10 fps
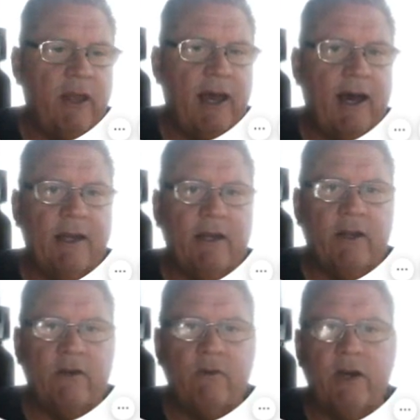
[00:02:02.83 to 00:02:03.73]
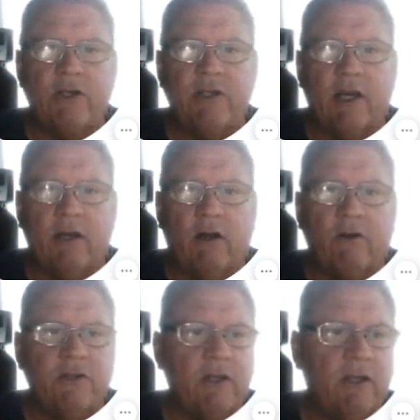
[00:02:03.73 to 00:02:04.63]
that and the new age
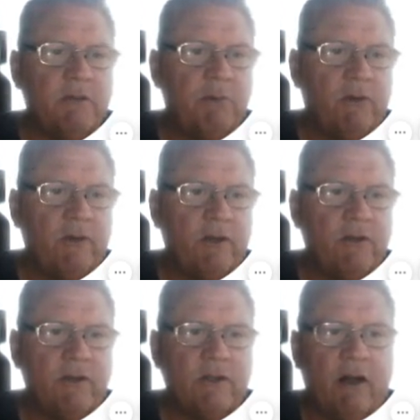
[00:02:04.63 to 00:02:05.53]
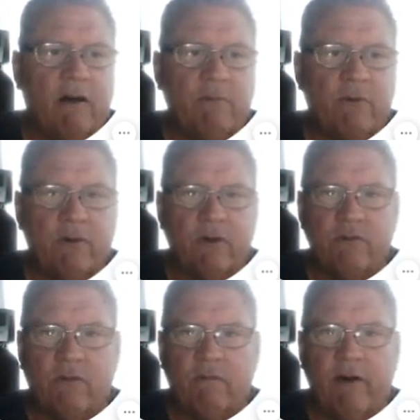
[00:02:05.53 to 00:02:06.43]
technology that's built into the SoftPro
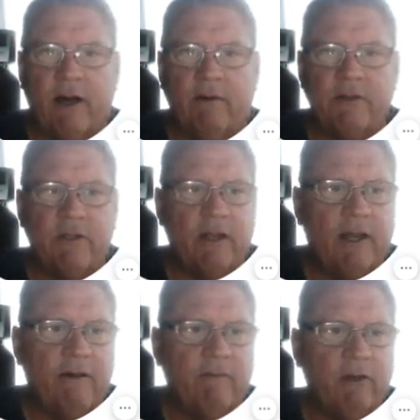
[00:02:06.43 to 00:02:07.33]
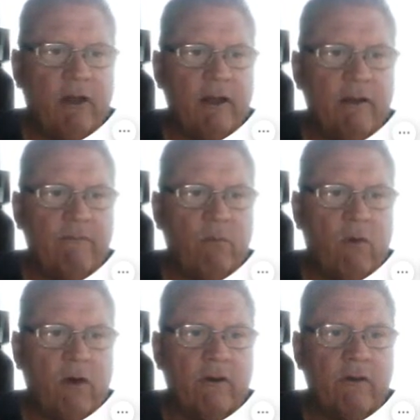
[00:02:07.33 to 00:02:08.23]
control valves that have a lot of
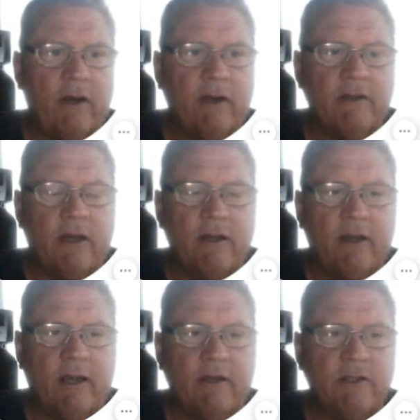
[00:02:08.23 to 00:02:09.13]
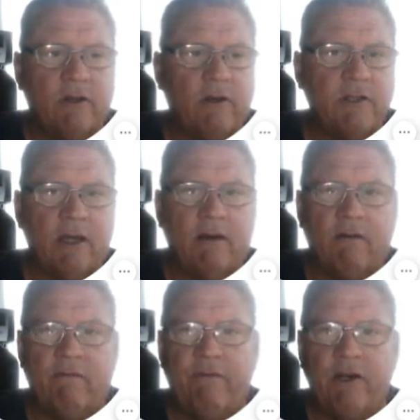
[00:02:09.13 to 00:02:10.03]
water uh, and salt
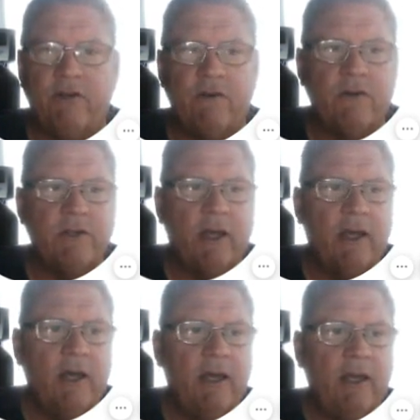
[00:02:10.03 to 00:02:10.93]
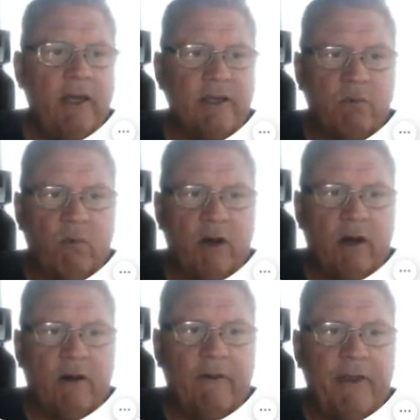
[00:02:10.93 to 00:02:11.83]
saving features, as
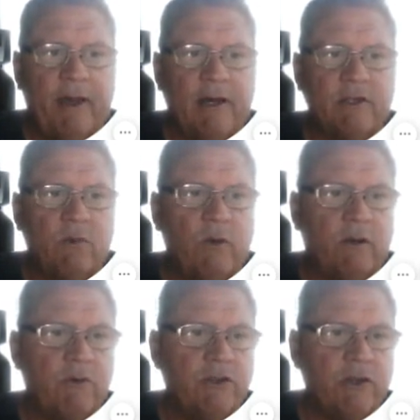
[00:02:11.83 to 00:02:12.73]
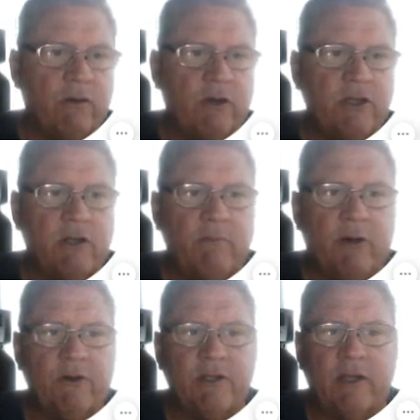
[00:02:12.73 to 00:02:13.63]
well as quick regeneration
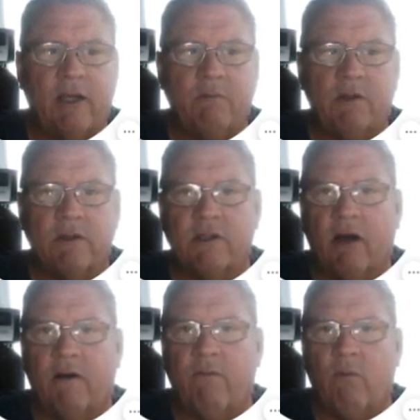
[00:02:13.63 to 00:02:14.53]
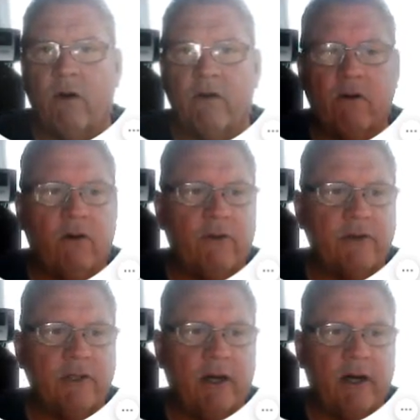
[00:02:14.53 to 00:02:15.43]
modes that keep you in soft water all
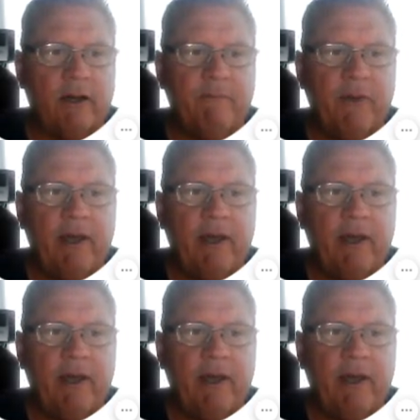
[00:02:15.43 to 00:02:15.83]
the time,